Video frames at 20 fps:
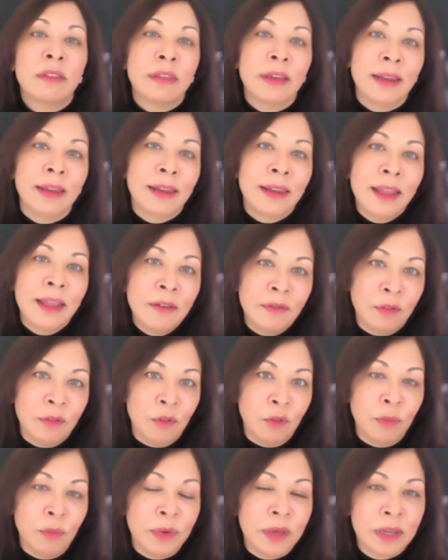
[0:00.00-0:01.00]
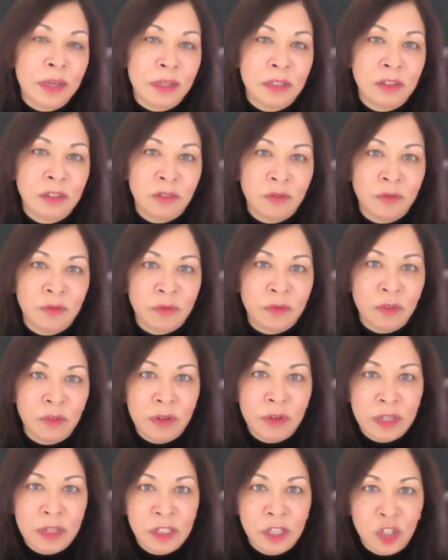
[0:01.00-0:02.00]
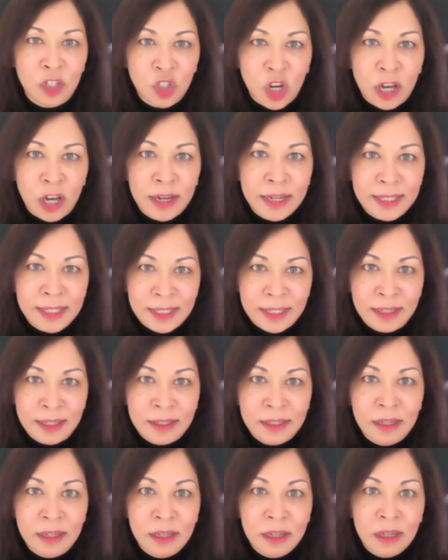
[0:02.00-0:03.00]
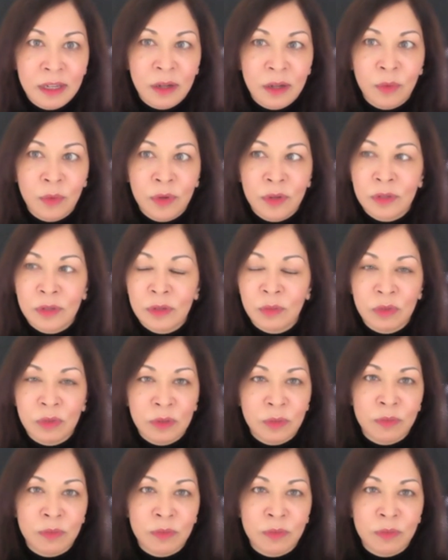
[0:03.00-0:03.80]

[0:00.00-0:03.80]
level, because of the research I did, was